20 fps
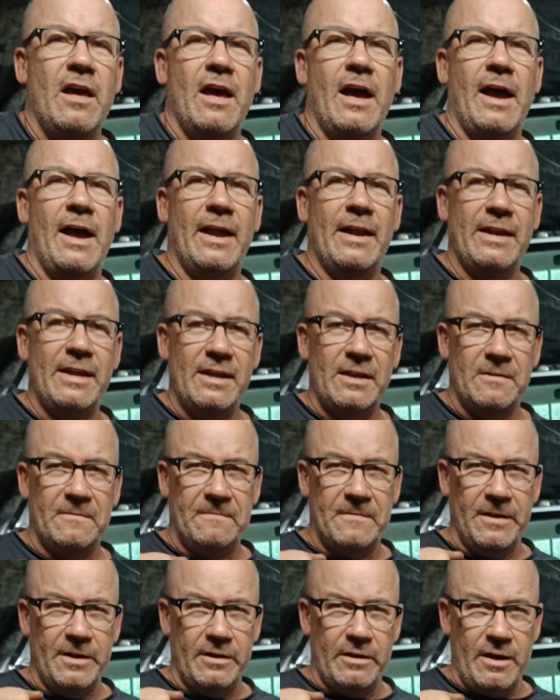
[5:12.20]
I need to
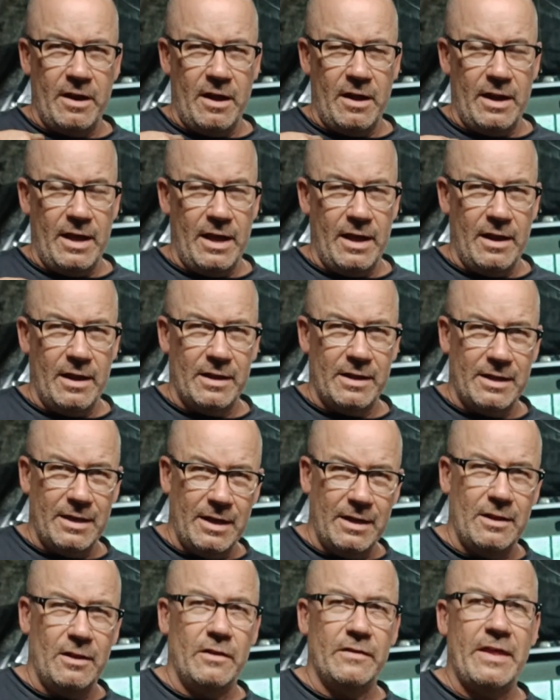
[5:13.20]
figure out how to
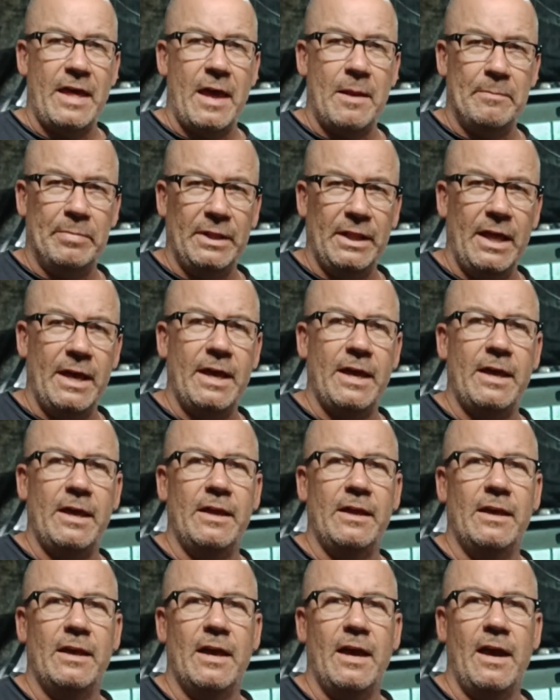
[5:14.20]
get that
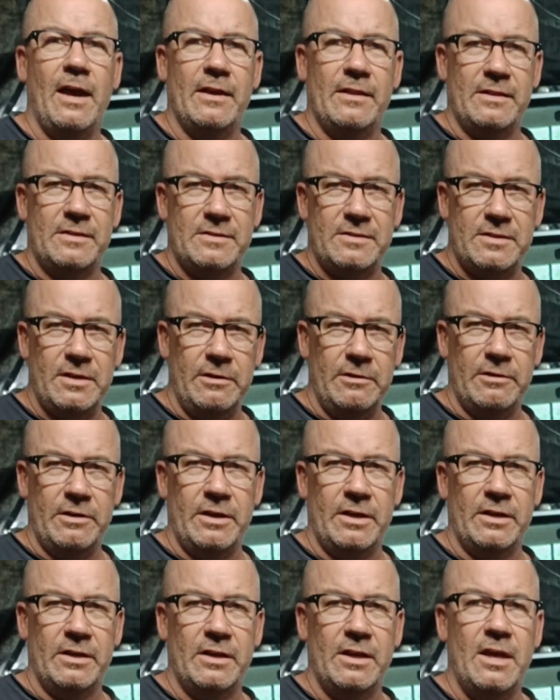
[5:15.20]
play out of the
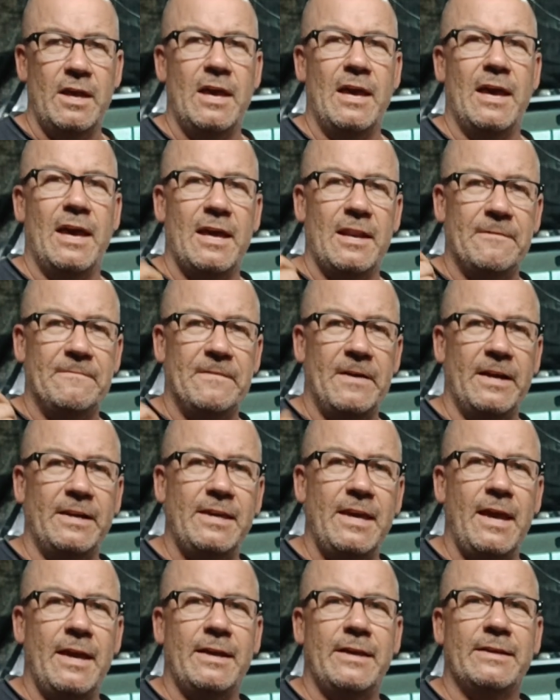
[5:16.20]
steering, and if I
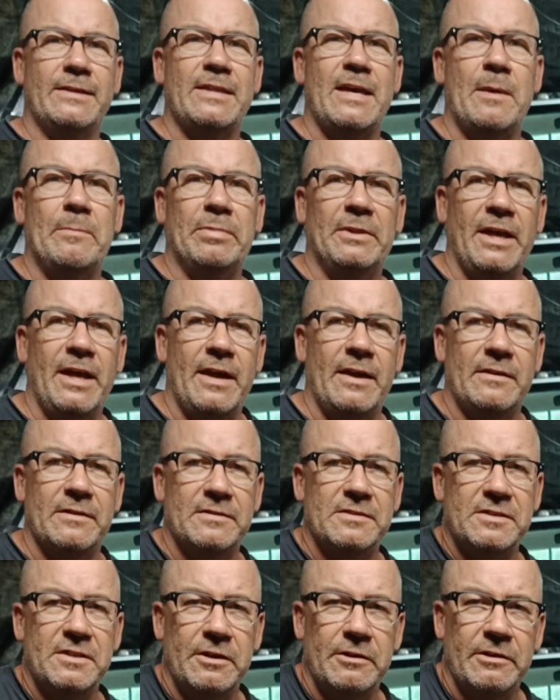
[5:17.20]
can't get that play out of the
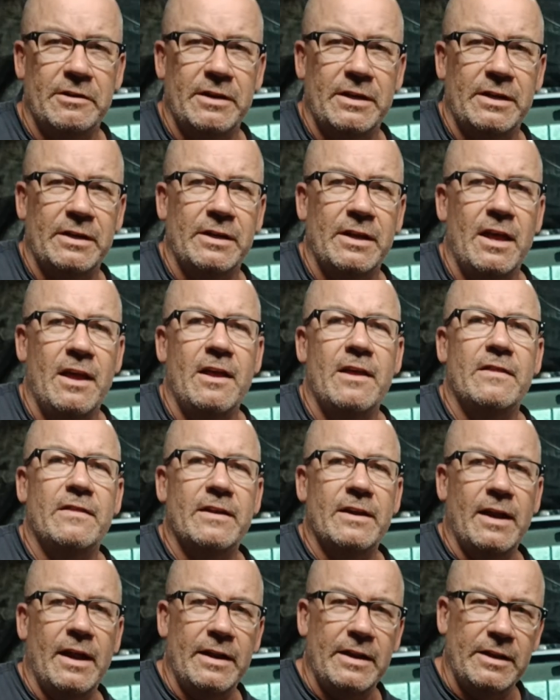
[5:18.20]
steering,
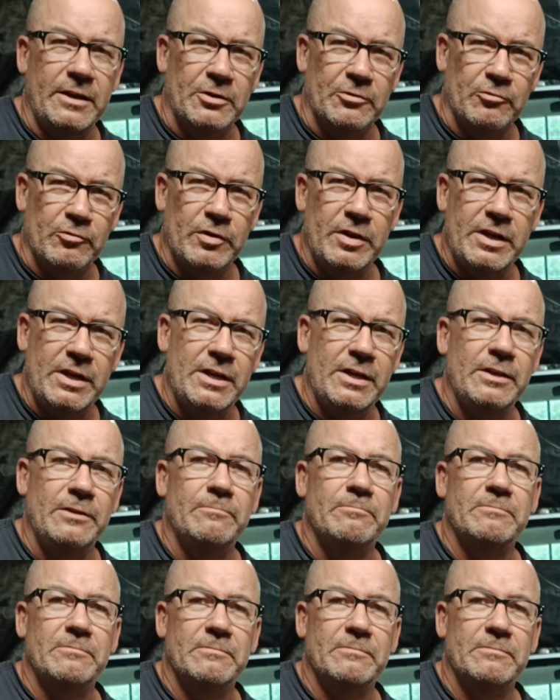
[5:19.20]
then I need to rethink